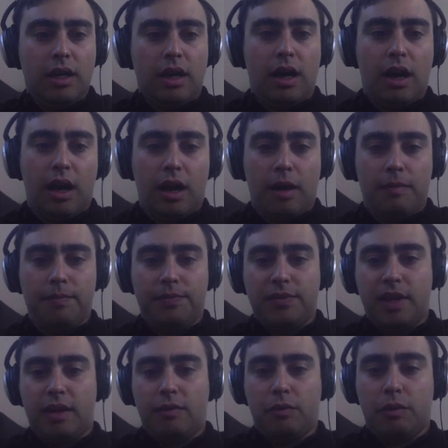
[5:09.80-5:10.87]
and
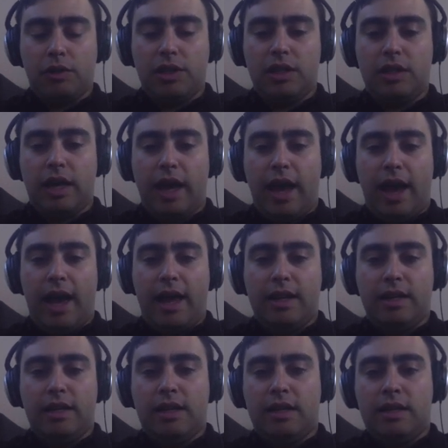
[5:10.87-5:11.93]
we'll need to add
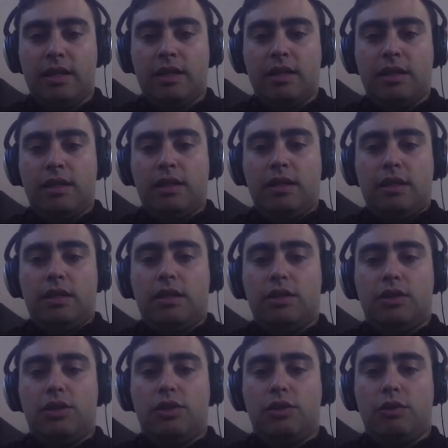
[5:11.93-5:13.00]

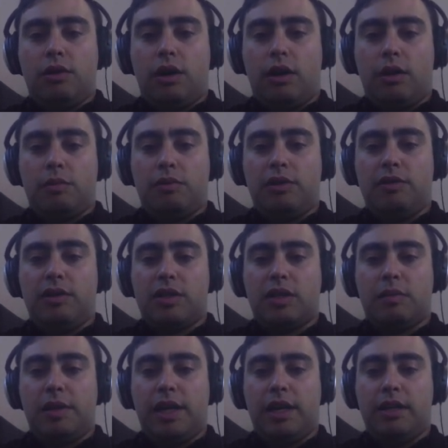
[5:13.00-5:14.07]
to our previous
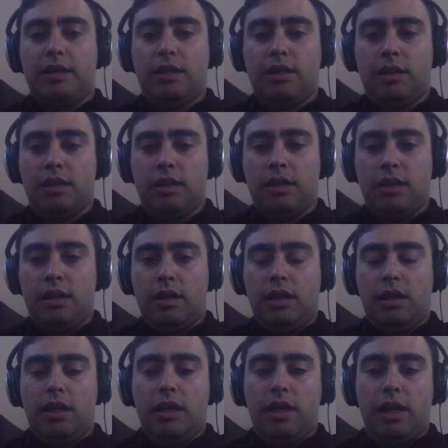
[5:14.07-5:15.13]
command.
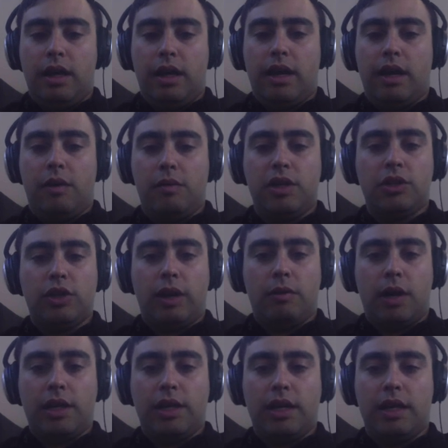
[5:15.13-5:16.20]
And we can try
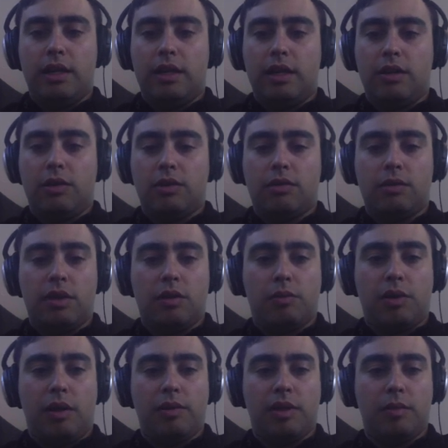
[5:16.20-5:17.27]
running it. It'll
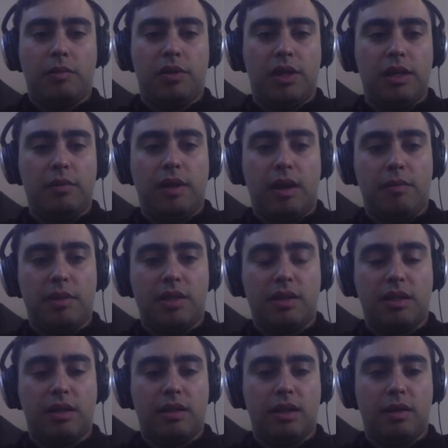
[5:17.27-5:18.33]
probably complain about
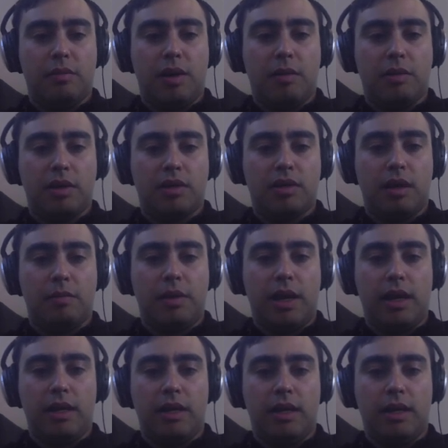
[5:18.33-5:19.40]
missing a public
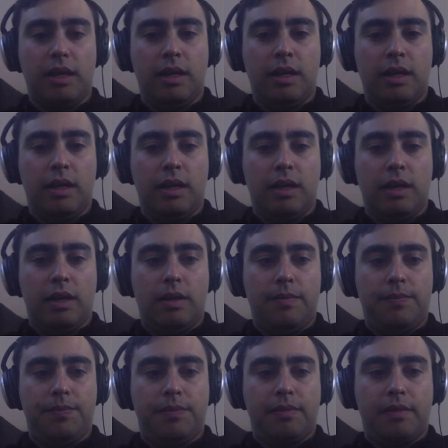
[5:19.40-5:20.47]
subnet.
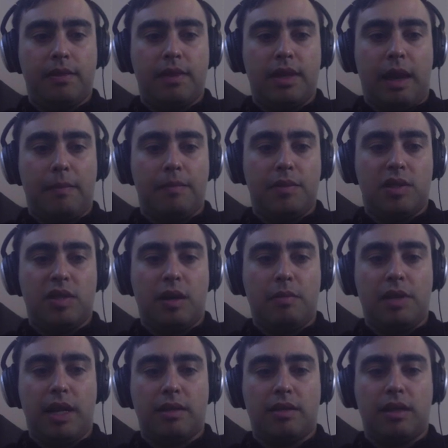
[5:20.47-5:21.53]
Yep,
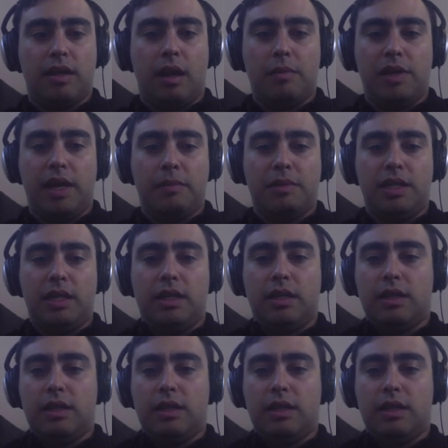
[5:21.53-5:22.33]
subnets cannot be empty.